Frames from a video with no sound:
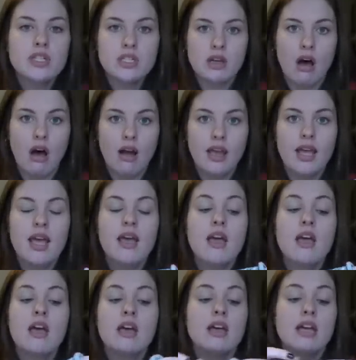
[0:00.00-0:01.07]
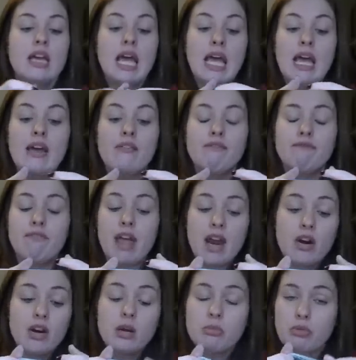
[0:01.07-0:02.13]
sock
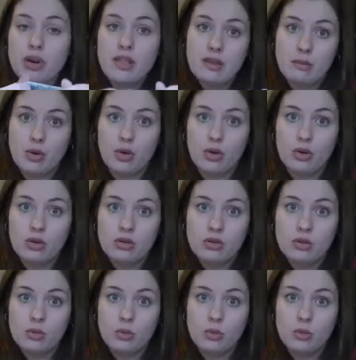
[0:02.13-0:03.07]
very breathable.